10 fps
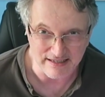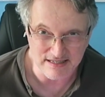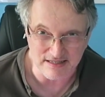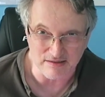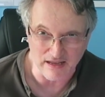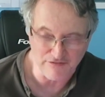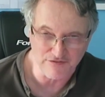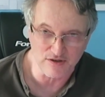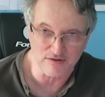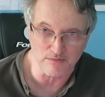is that
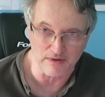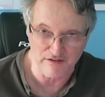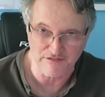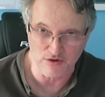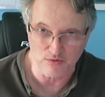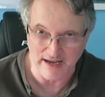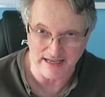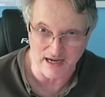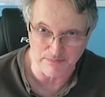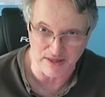if you
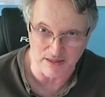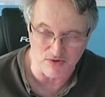wake up in